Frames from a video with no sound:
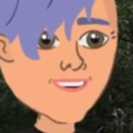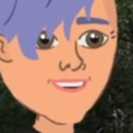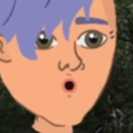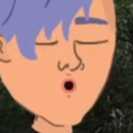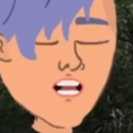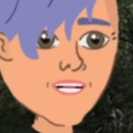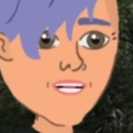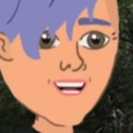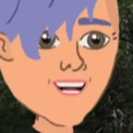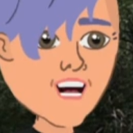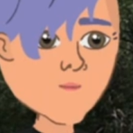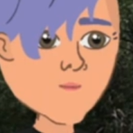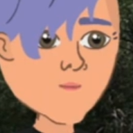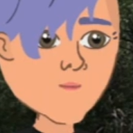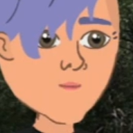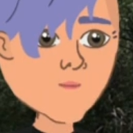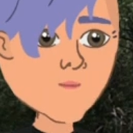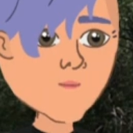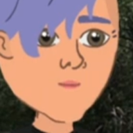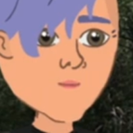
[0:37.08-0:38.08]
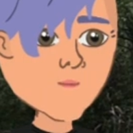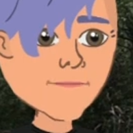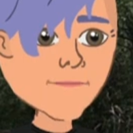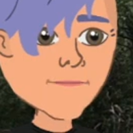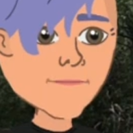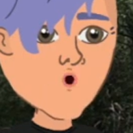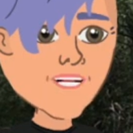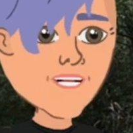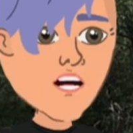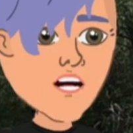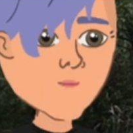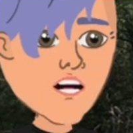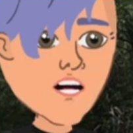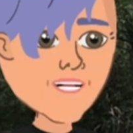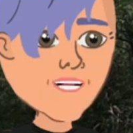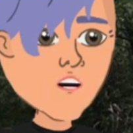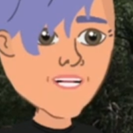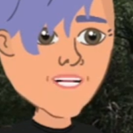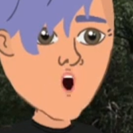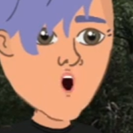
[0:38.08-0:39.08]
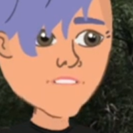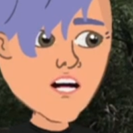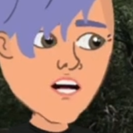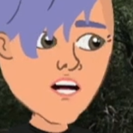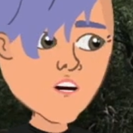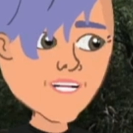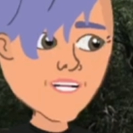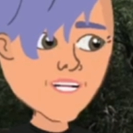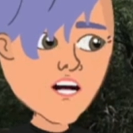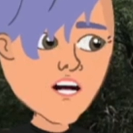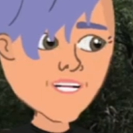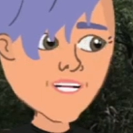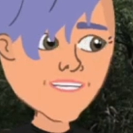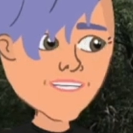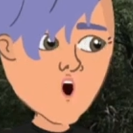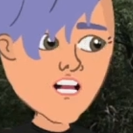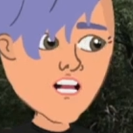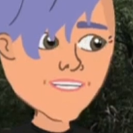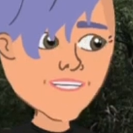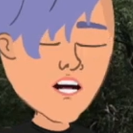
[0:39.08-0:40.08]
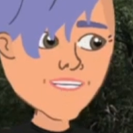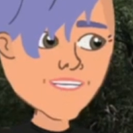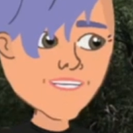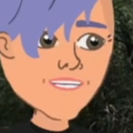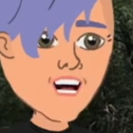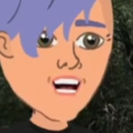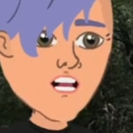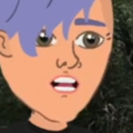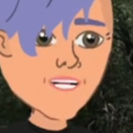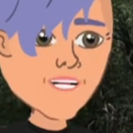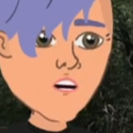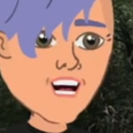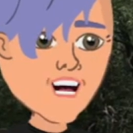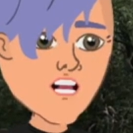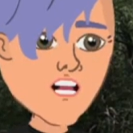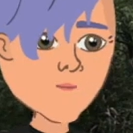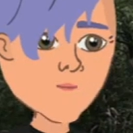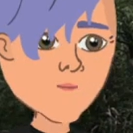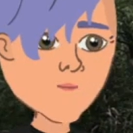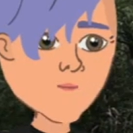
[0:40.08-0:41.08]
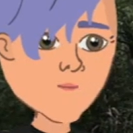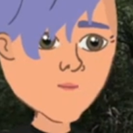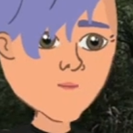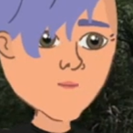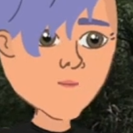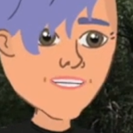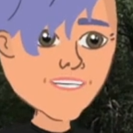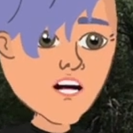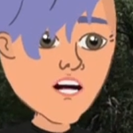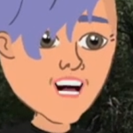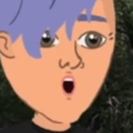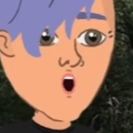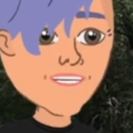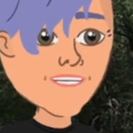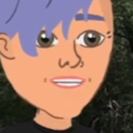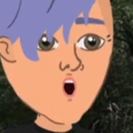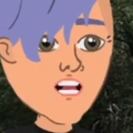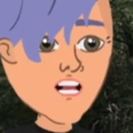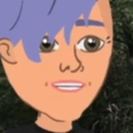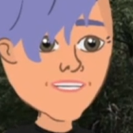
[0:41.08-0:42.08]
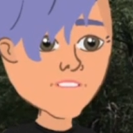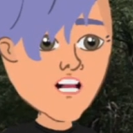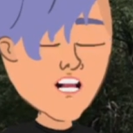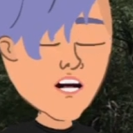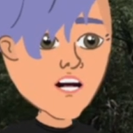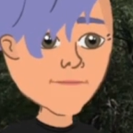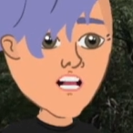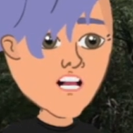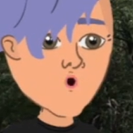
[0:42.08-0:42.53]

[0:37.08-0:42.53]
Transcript: Well, anyway, people were just wandering over there and digging holes to take away the gravel. Some of those holes filled up with